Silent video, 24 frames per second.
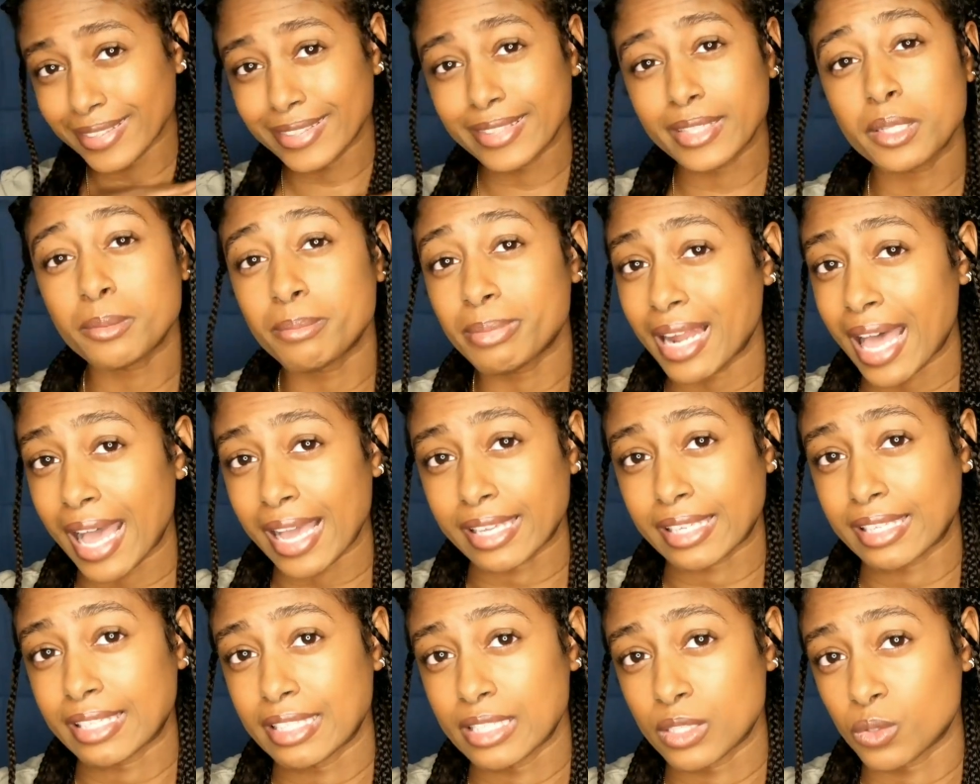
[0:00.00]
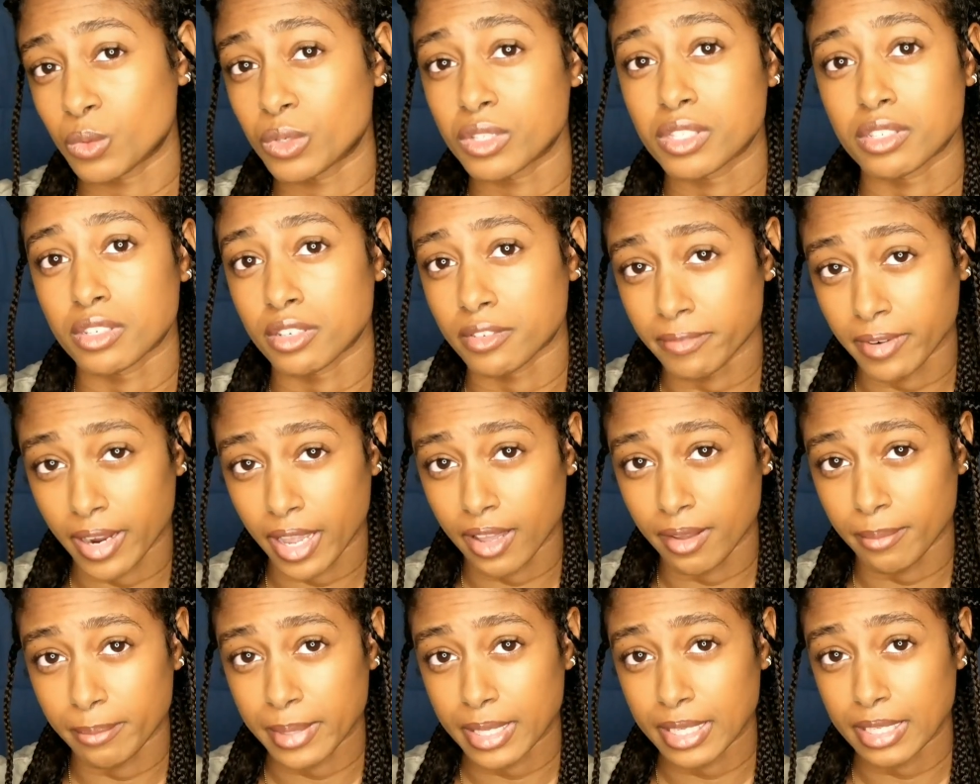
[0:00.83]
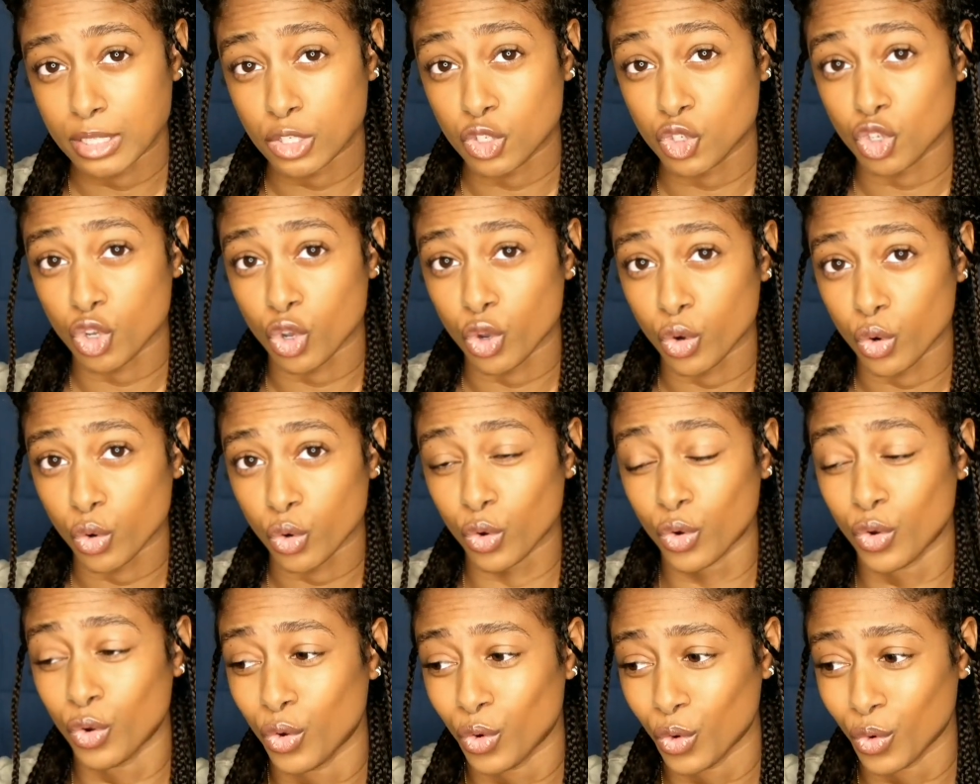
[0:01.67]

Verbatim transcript: the black kids wasn't around me. So